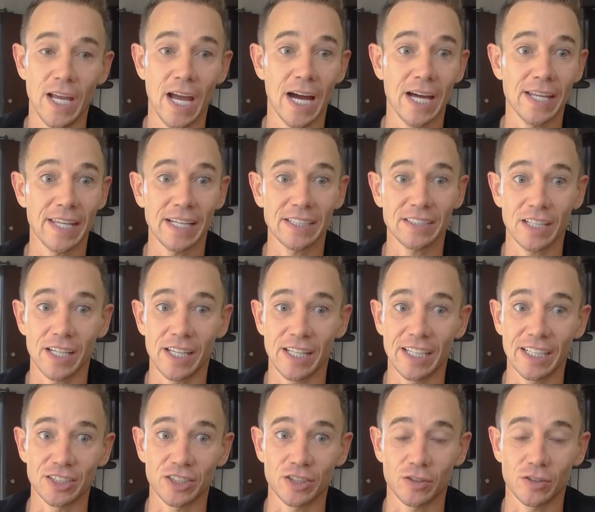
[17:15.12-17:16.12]
yeah and that's i
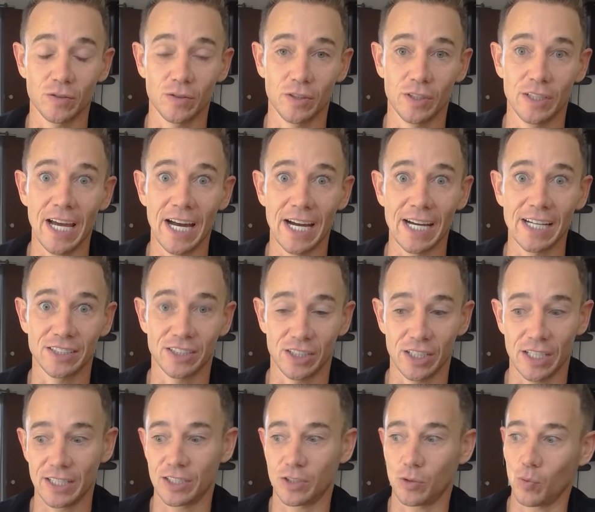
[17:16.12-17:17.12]
think that's yeah, it's
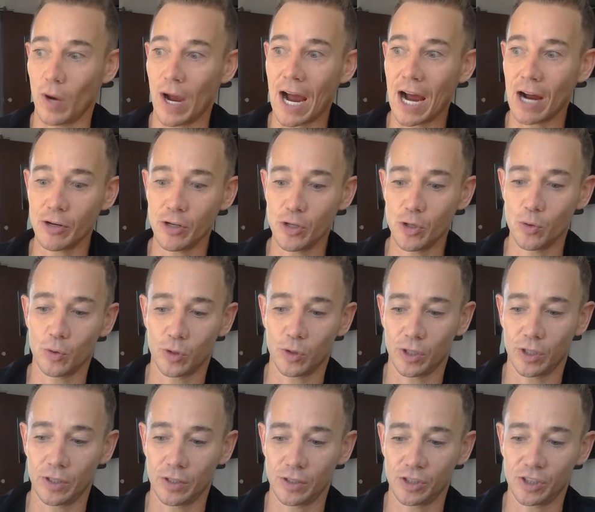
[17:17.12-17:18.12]
it's how do you
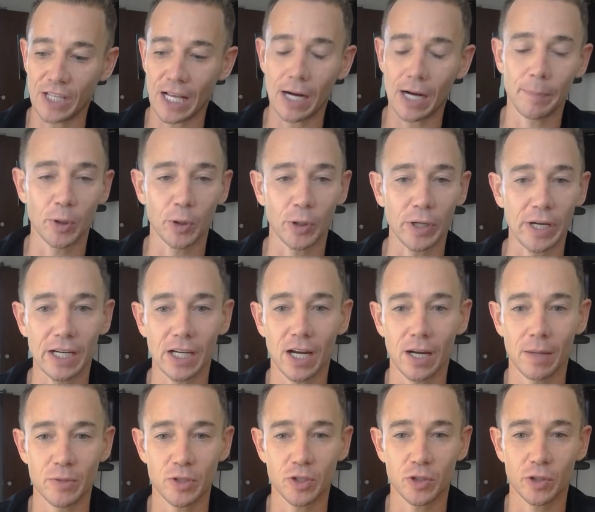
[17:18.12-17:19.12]
set up your
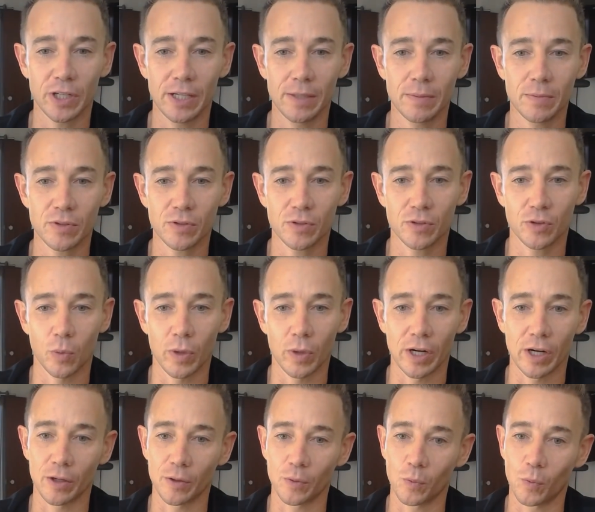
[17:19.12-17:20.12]
income streams to
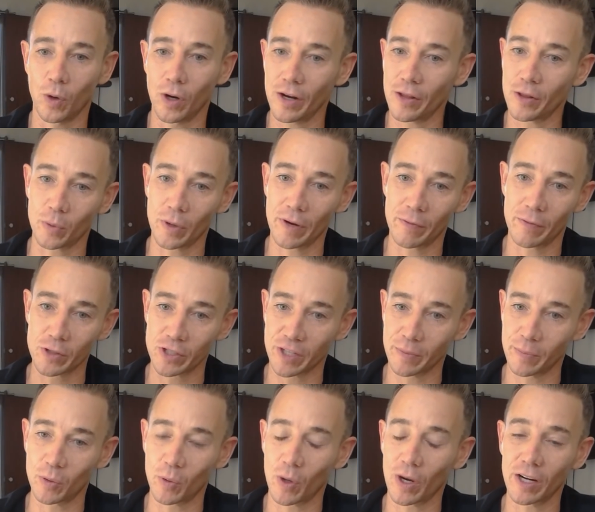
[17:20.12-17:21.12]
where one of the rivers
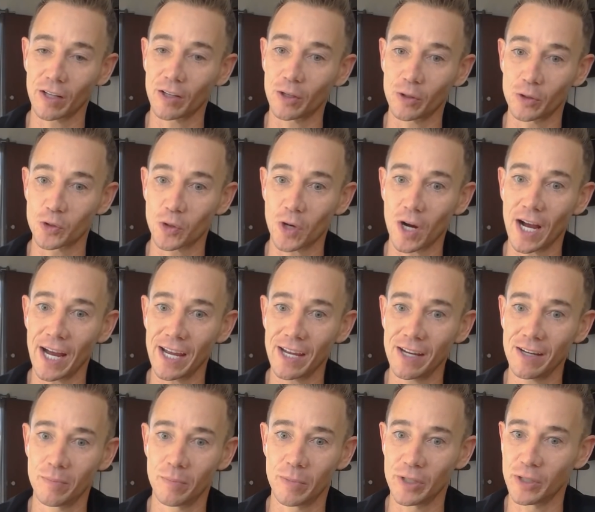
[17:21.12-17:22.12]
can be running a little
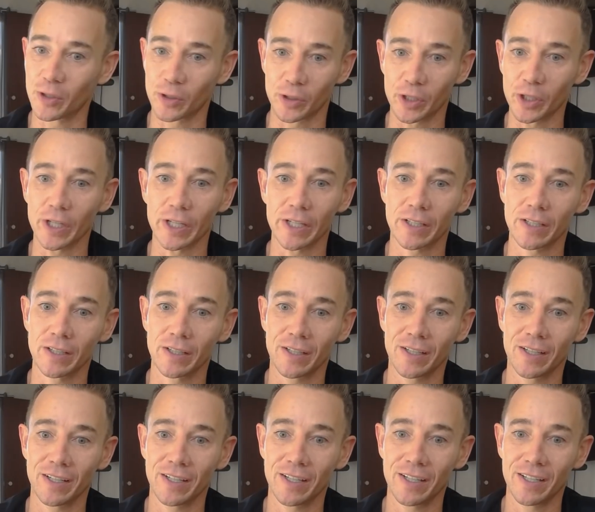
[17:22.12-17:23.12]
dry, but you're good.
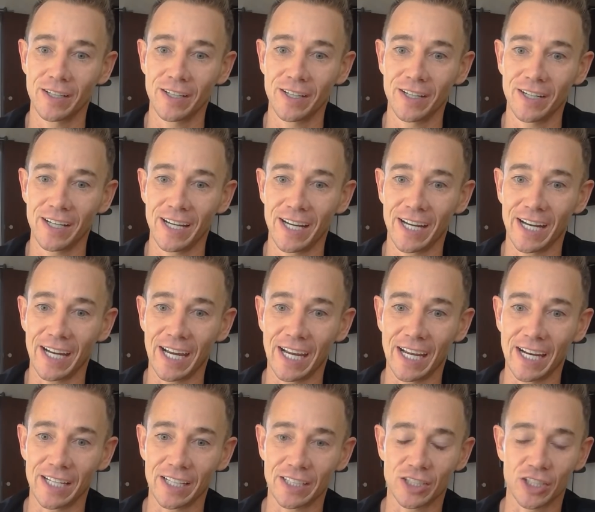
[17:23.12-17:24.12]
And, and
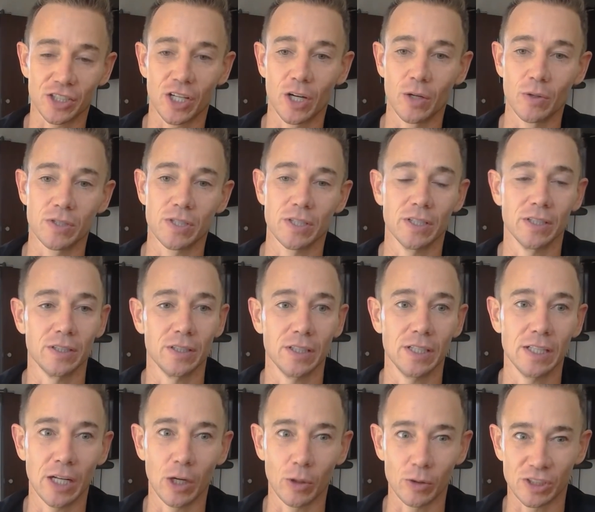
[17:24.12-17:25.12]
it just goes in,
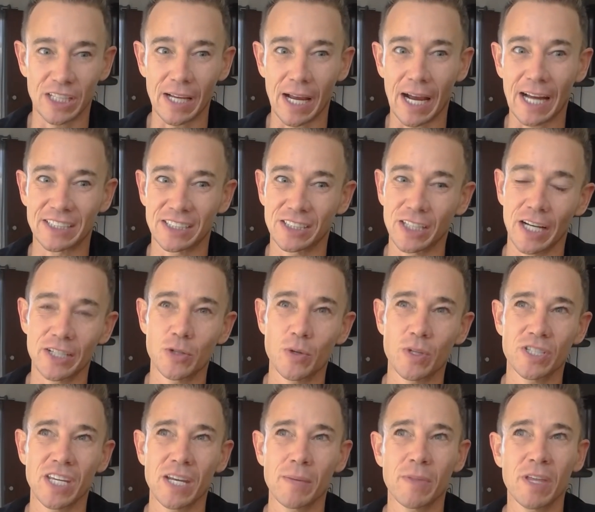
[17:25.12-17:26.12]
you know, I, I do
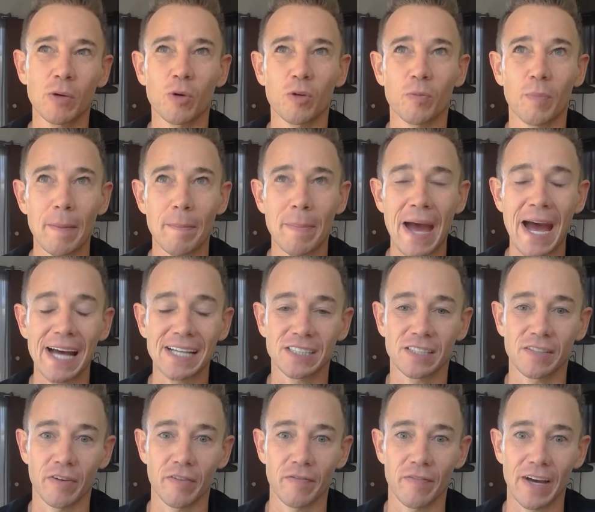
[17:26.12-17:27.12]
the same thing with my
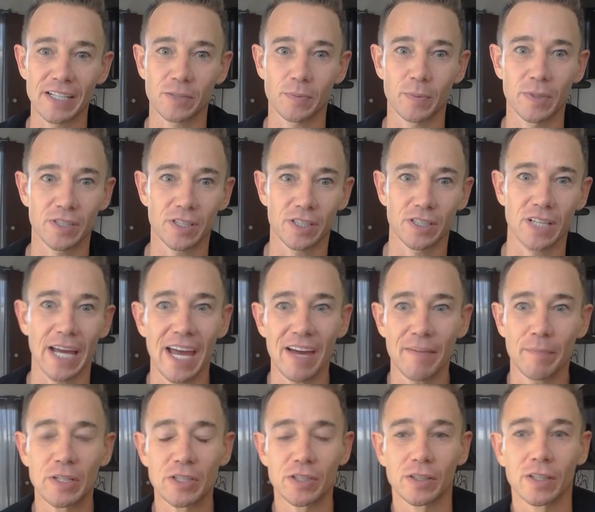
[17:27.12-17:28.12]
passive investments because I
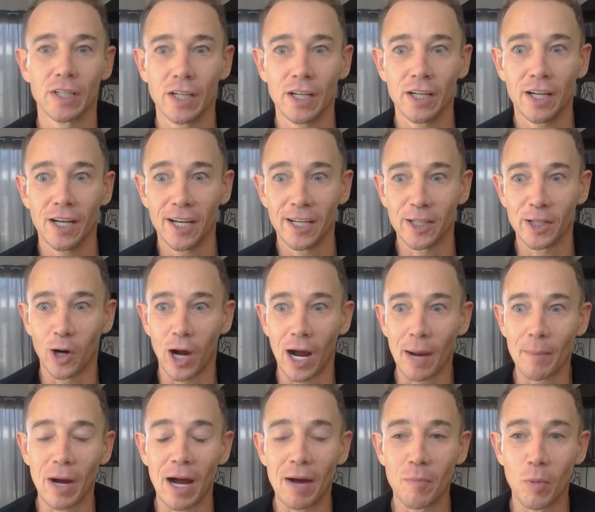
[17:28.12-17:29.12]
have been, you know,
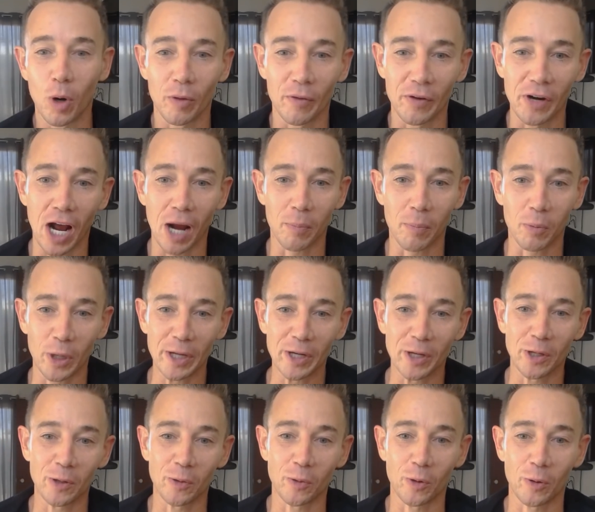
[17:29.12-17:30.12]
I'm, I'm more of an
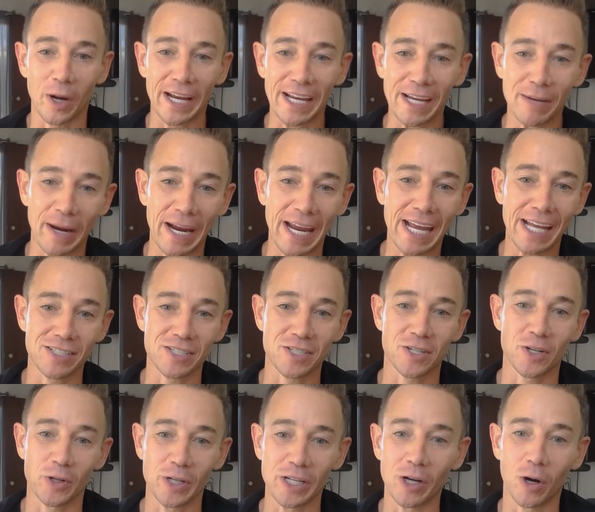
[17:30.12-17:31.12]
operator where I get my hands
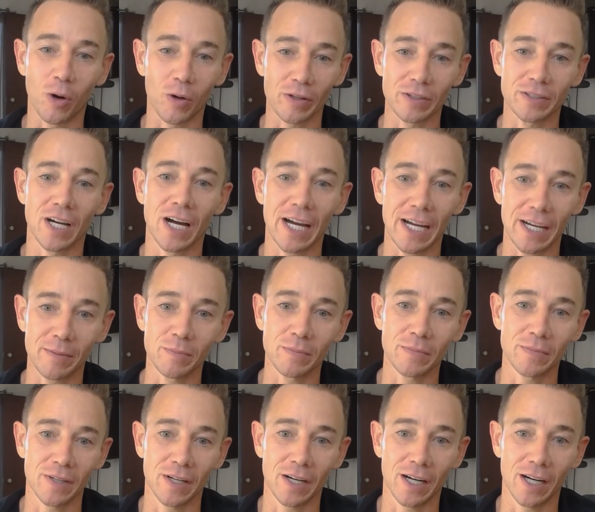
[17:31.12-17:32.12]
dirty all the
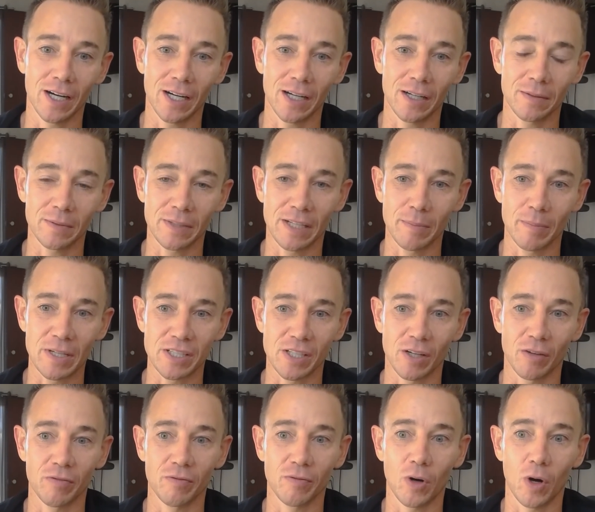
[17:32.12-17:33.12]
time, uh, get
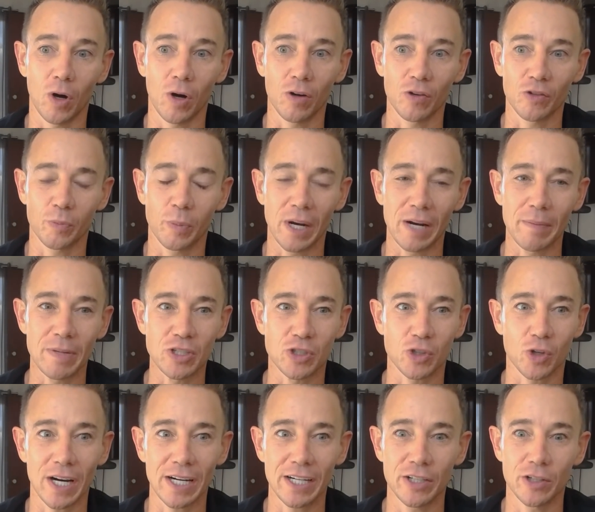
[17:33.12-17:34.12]
myself involved, but I've been
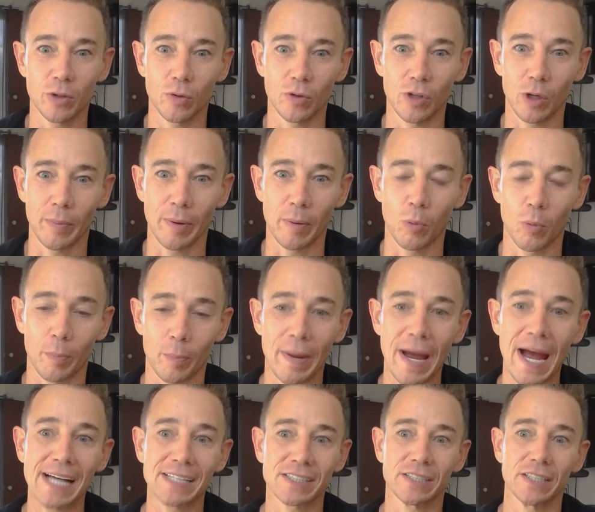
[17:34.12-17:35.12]
trying to do a little bit more
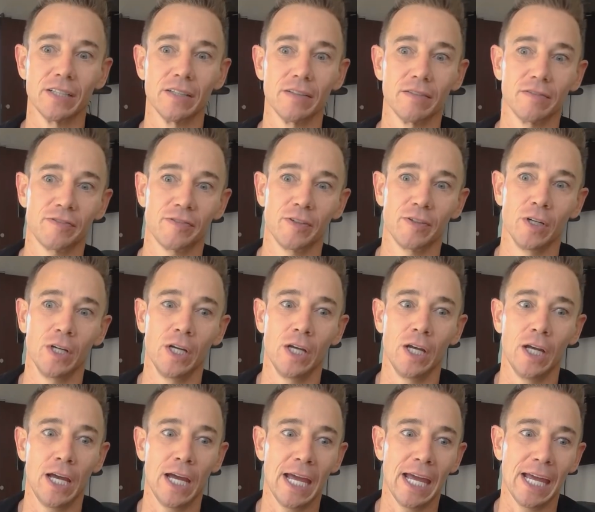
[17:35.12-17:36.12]
passive.
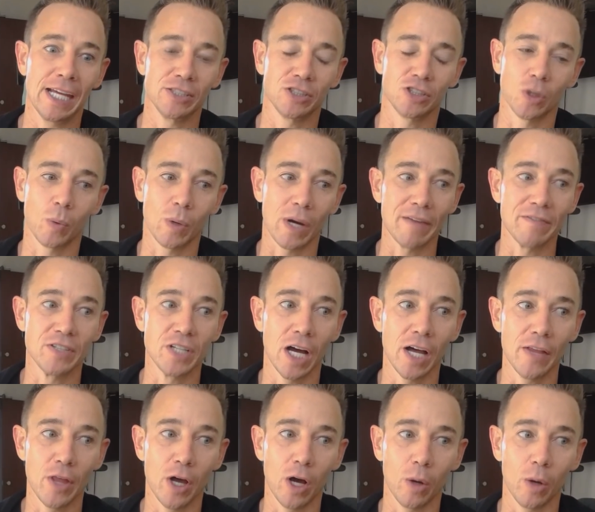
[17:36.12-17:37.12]
And so what I've
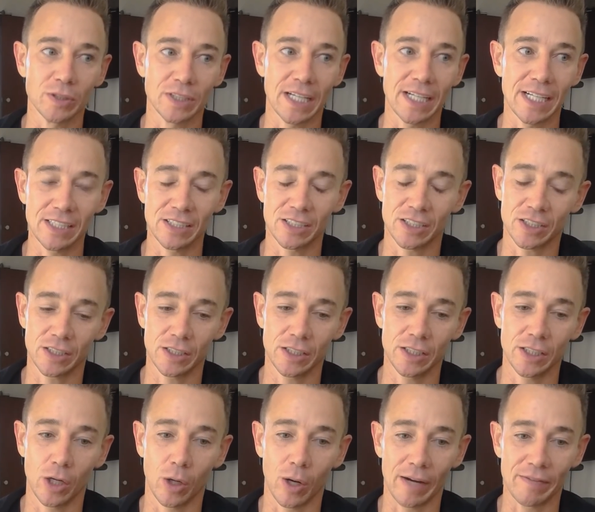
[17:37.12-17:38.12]
done though is I didn't,
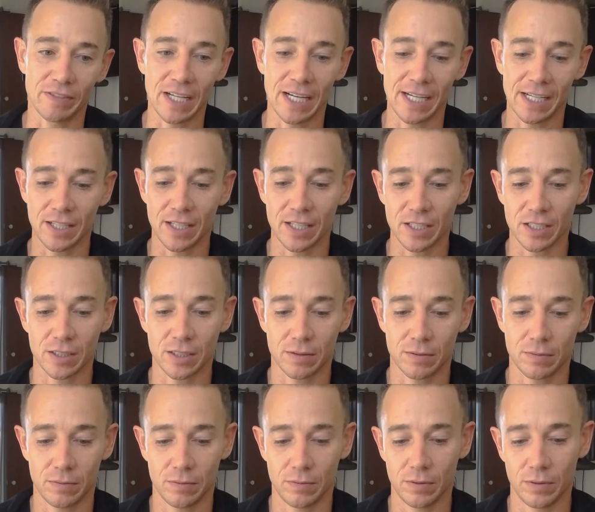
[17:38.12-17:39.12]
you know, I've taken this,
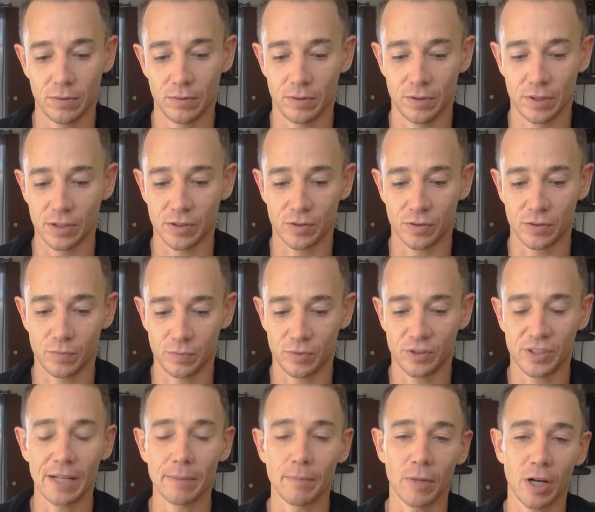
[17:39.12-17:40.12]
this
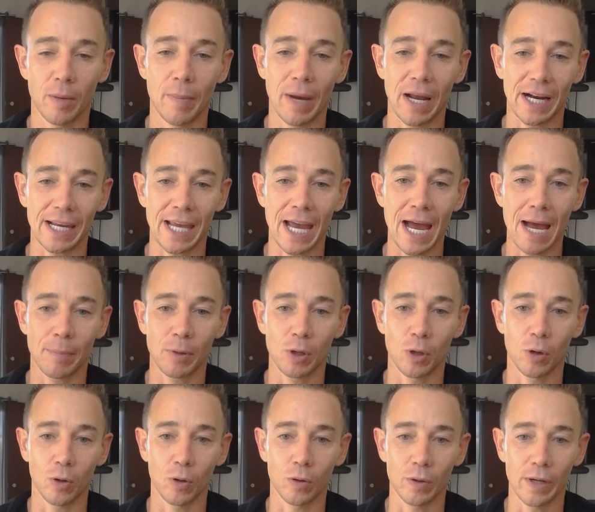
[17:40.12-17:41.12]
set amount of
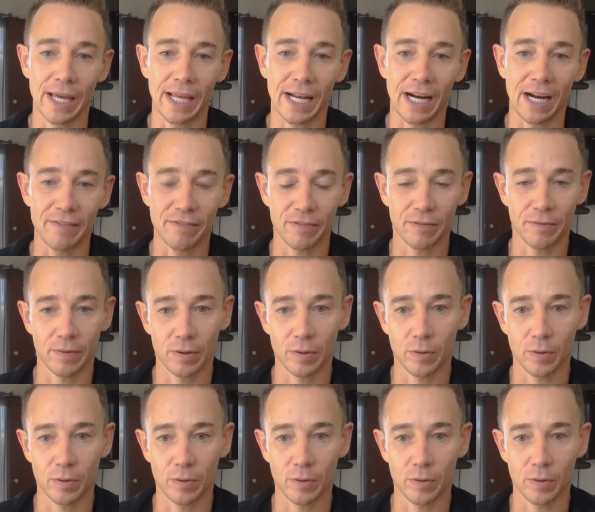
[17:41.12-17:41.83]
capital and I've